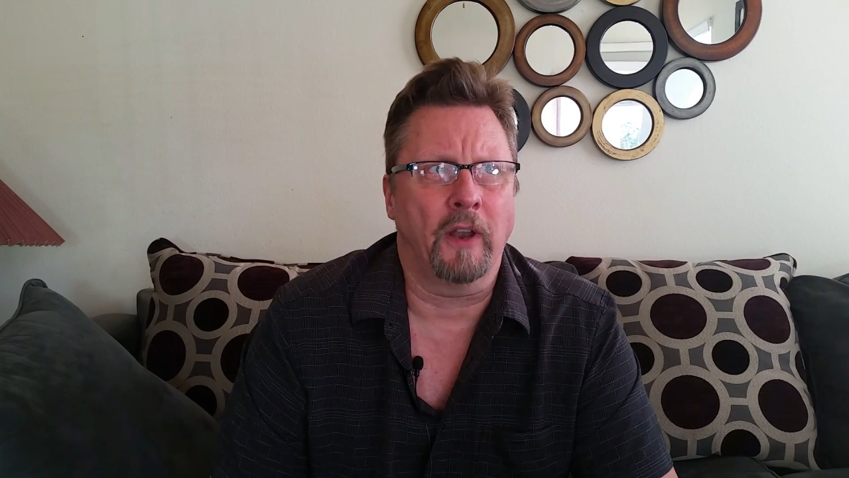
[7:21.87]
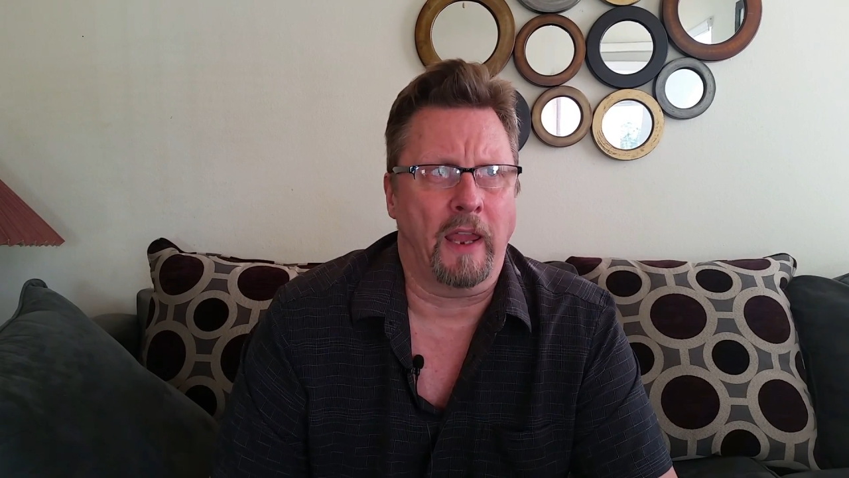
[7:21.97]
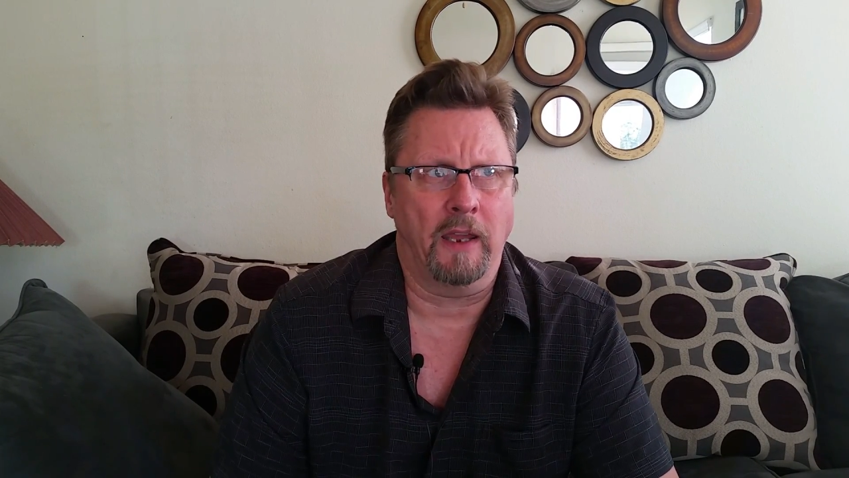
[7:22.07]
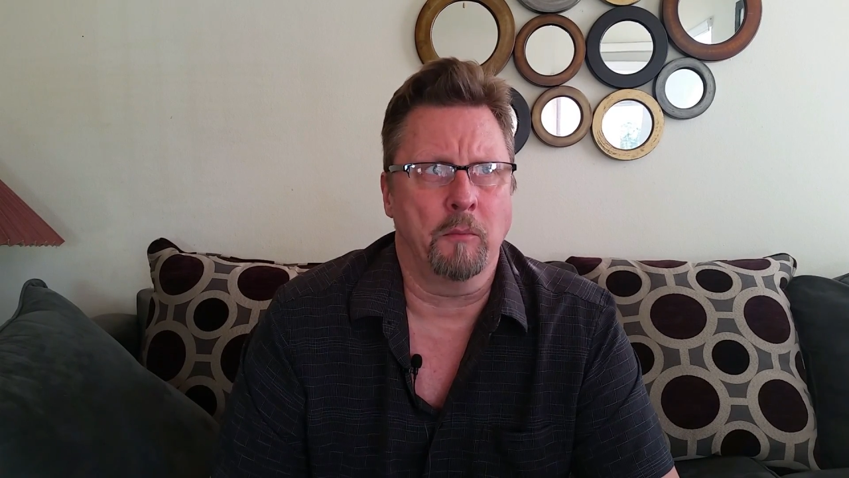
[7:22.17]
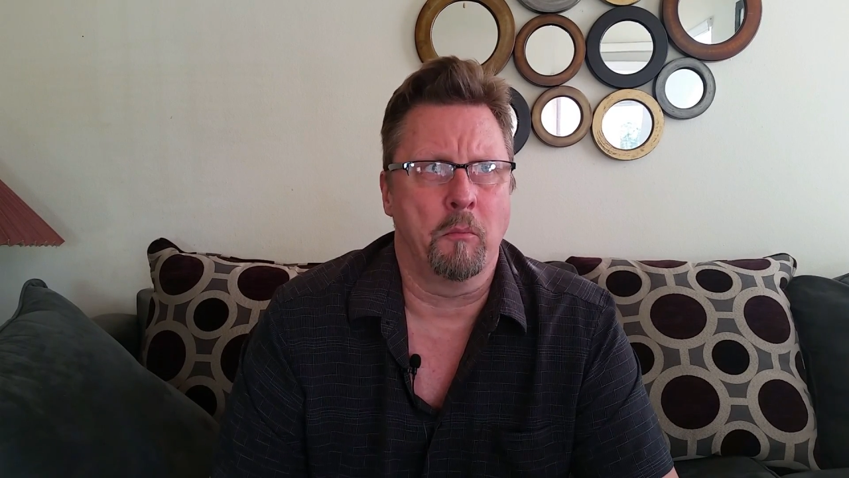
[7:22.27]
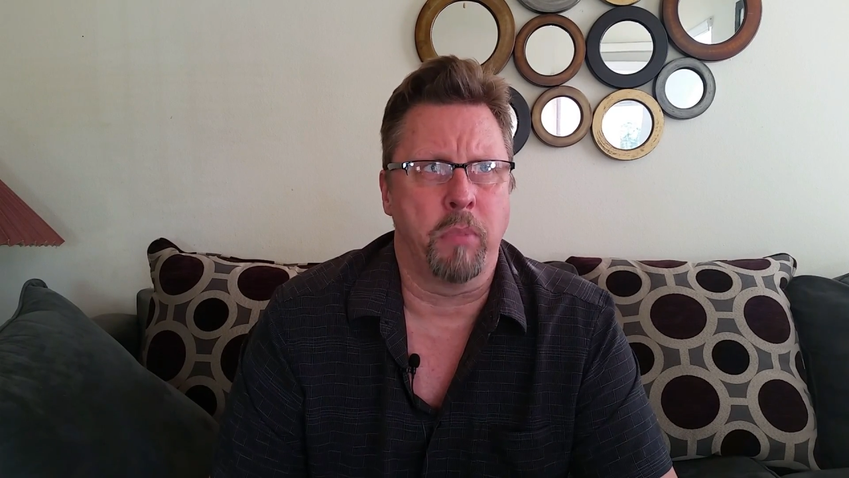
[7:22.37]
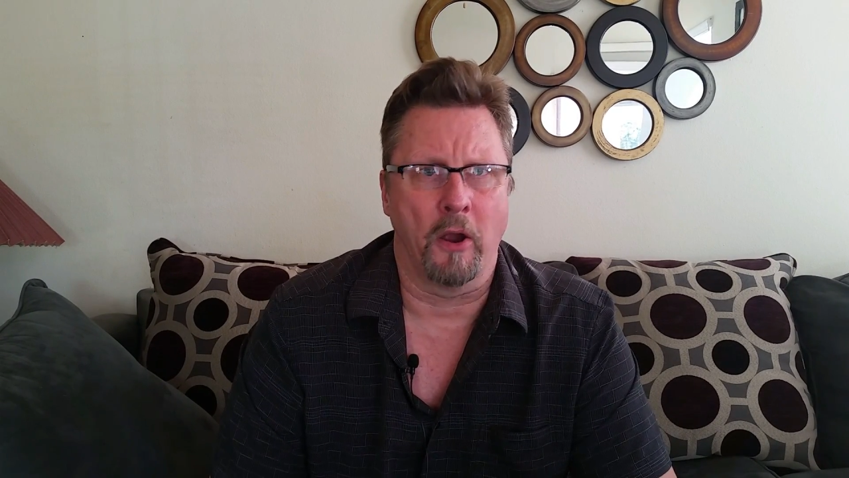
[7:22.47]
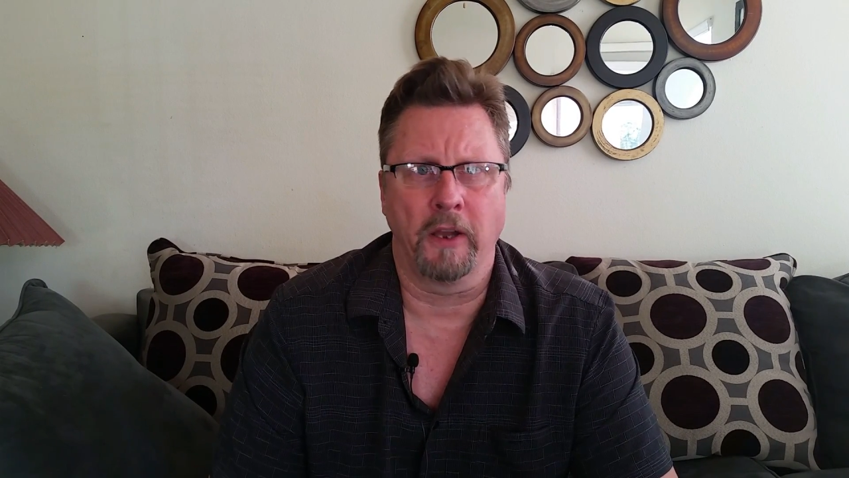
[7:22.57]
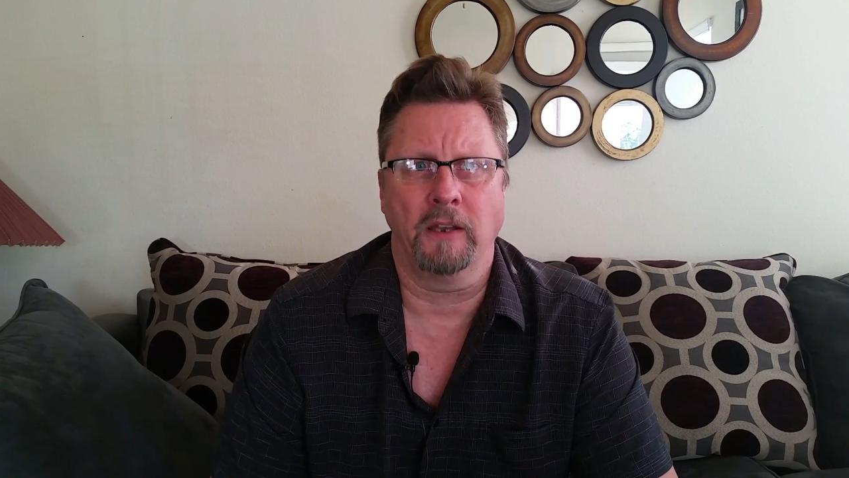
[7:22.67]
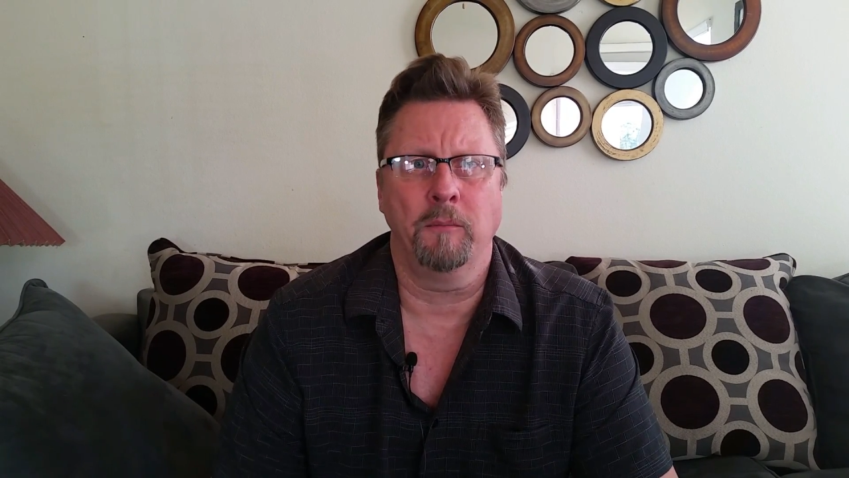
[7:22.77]
a
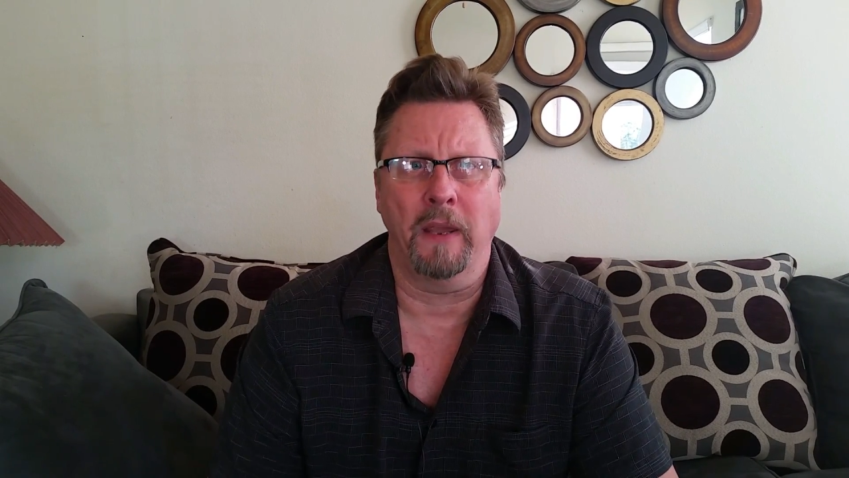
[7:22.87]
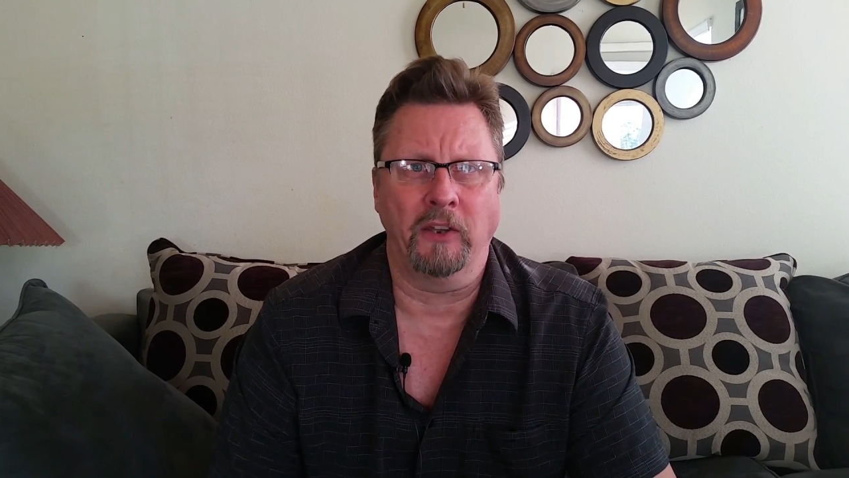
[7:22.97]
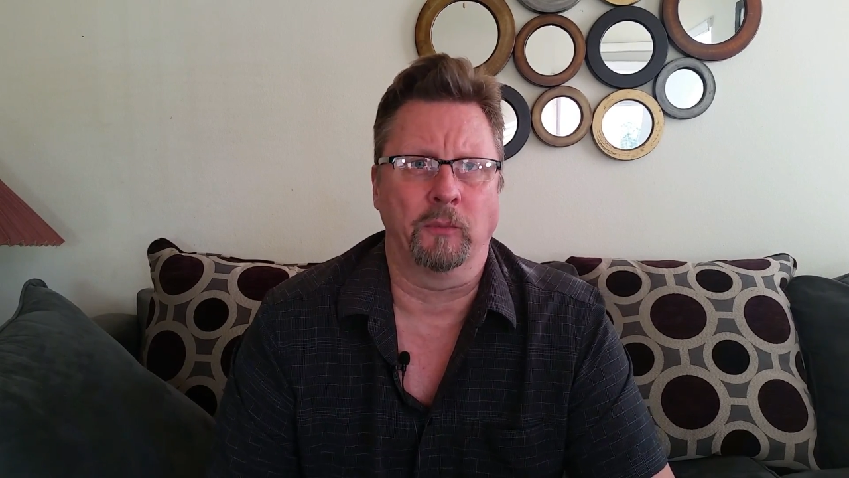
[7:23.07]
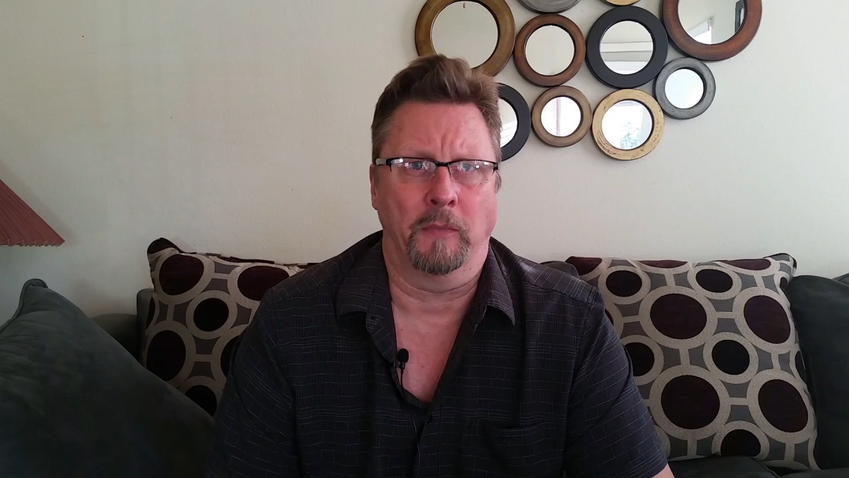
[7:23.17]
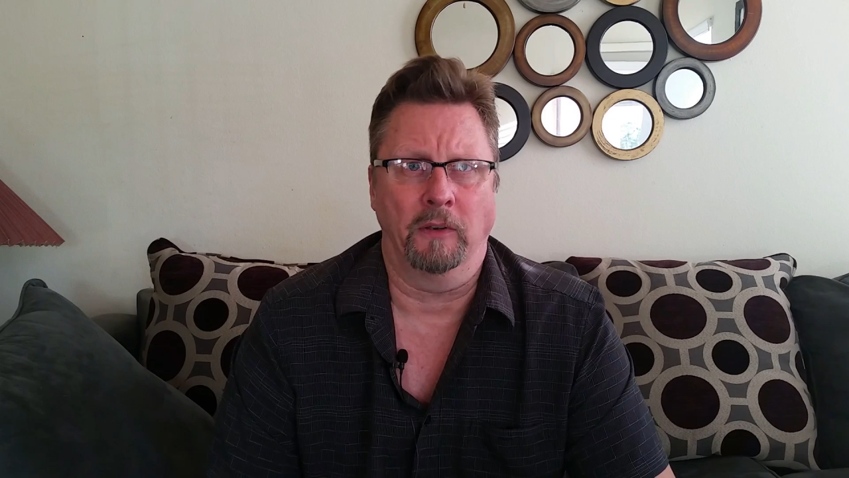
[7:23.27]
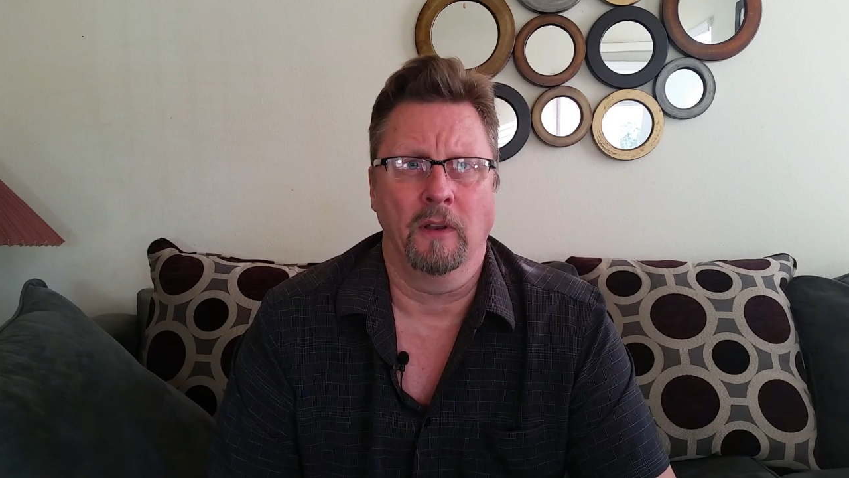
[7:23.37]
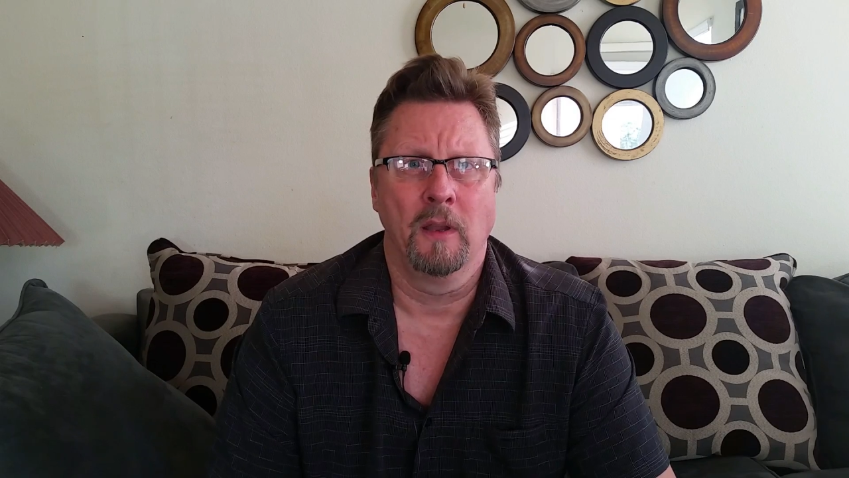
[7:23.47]
bargain basement,